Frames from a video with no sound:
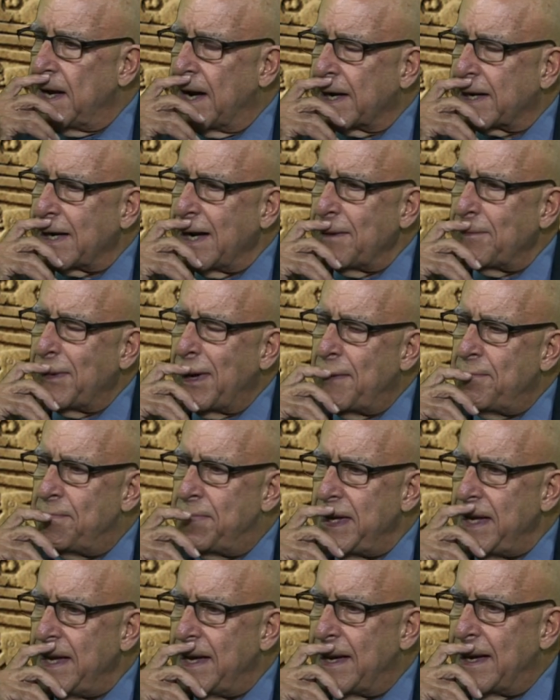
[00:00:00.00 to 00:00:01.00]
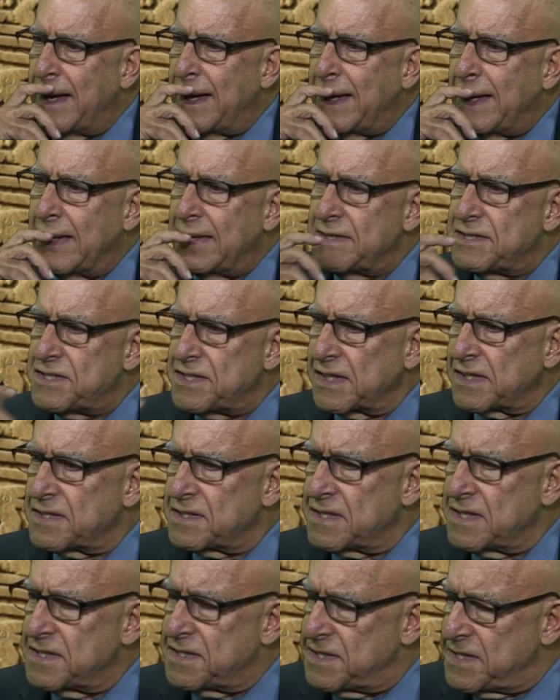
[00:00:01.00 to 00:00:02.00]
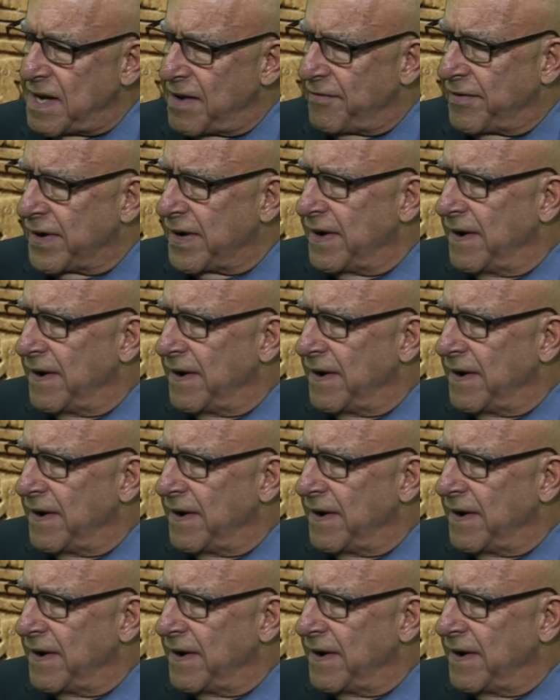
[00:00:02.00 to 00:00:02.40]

I got my BA in 67.